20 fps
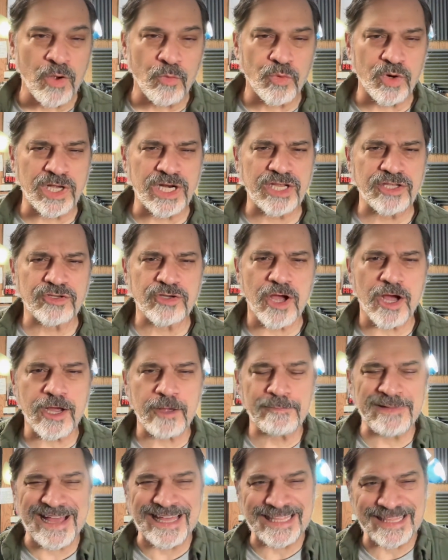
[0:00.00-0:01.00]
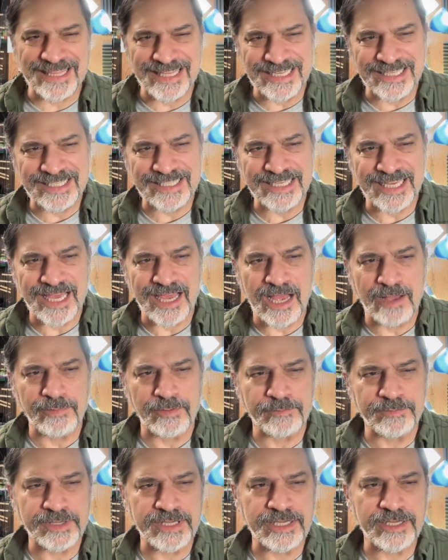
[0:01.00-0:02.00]
we're going to talk about this
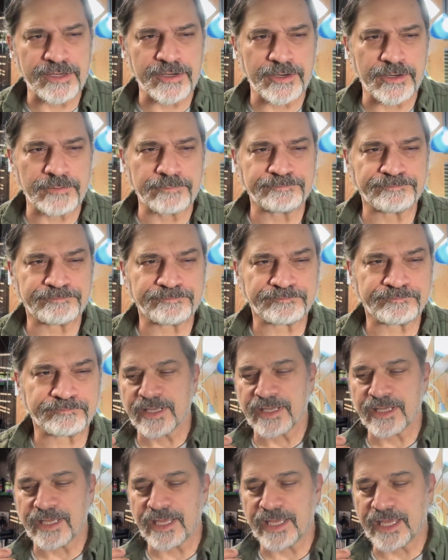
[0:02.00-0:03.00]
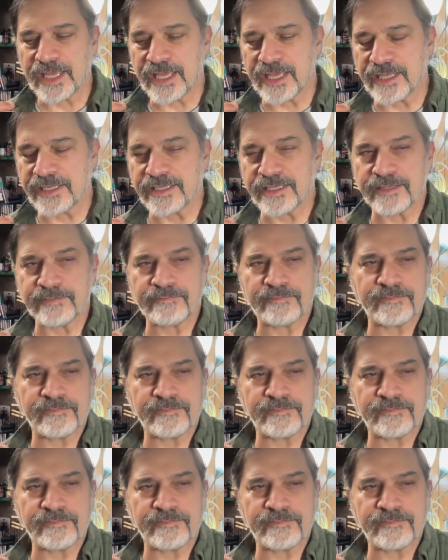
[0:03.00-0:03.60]
album here, and